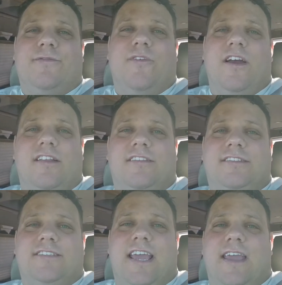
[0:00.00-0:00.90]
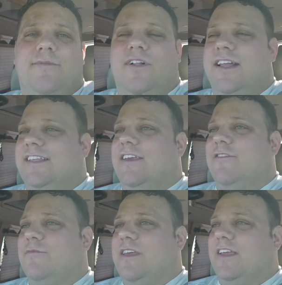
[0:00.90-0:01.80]
front table had
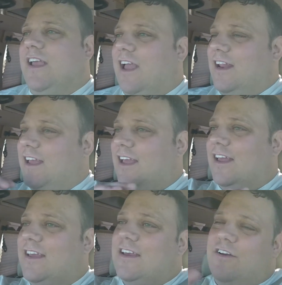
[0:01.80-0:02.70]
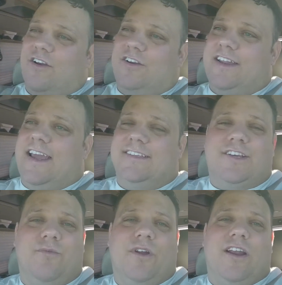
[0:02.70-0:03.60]
given me kind of, or
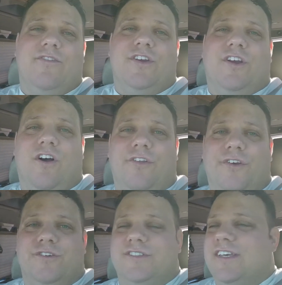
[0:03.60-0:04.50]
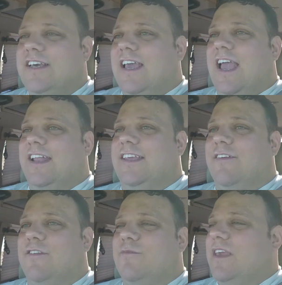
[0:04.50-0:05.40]
desk or whatever you call those, had
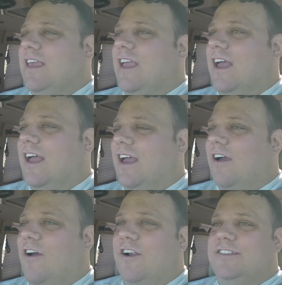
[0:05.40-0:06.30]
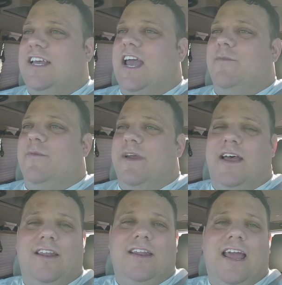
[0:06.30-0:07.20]
given me a hard time
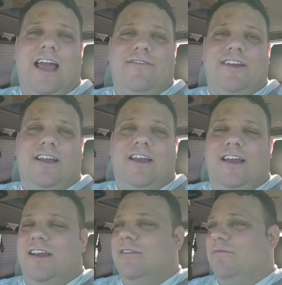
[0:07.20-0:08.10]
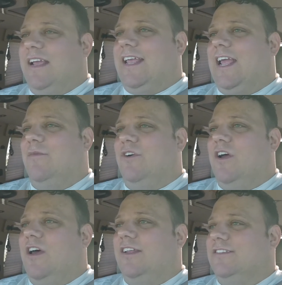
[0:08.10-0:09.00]
about having my camera
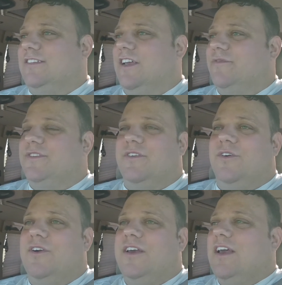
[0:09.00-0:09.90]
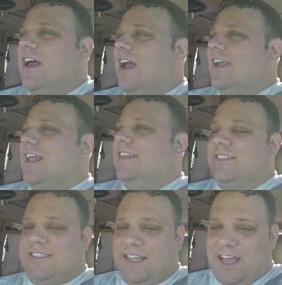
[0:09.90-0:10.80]
on and stuff, so I kind of
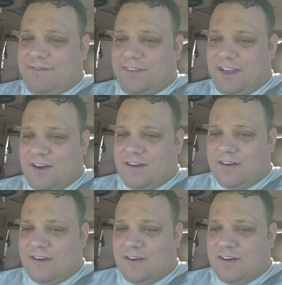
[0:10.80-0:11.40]
just left there,